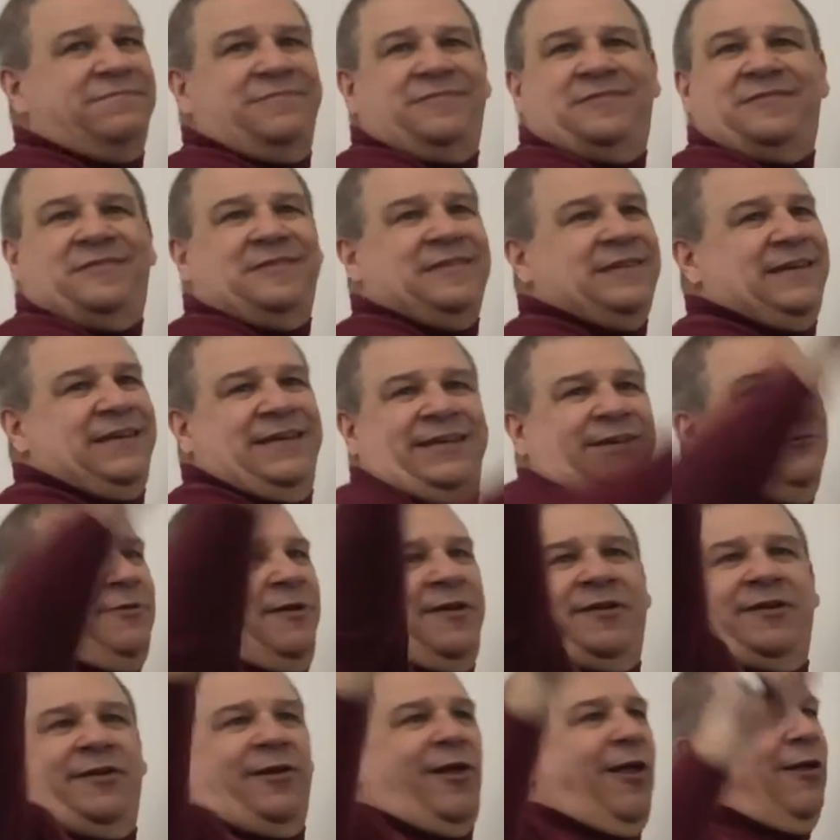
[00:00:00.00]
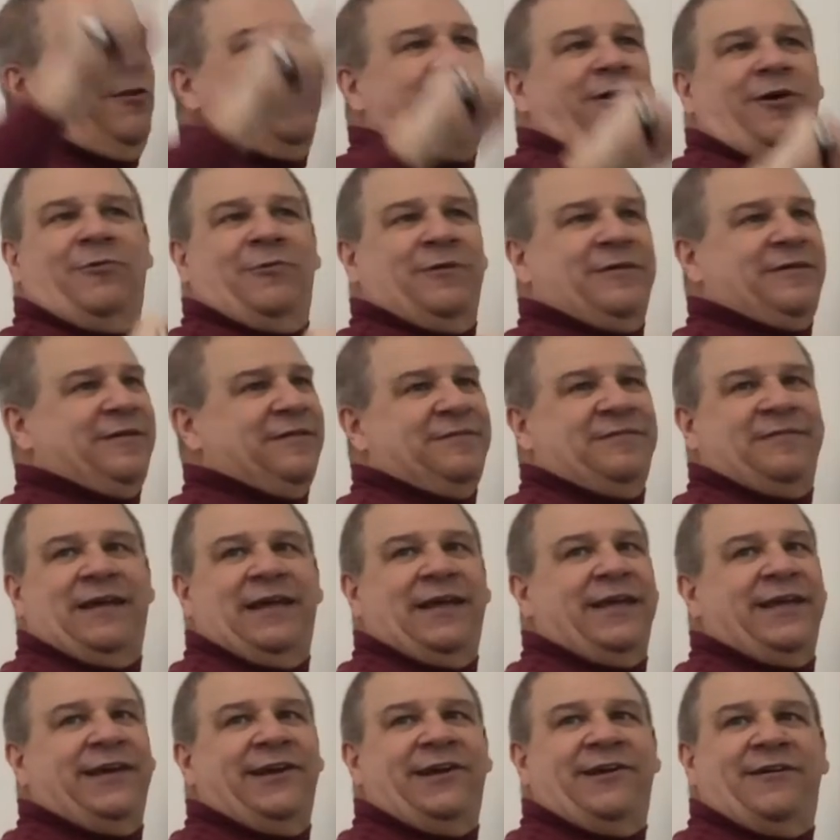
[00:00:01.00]
See, you should all know what to
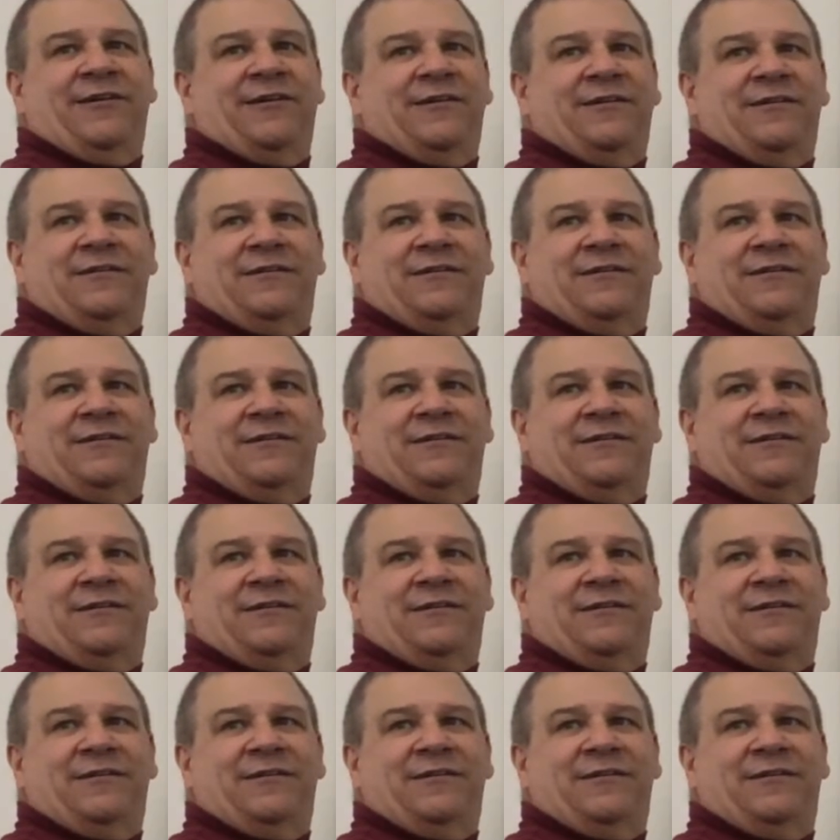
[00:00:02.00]
say here.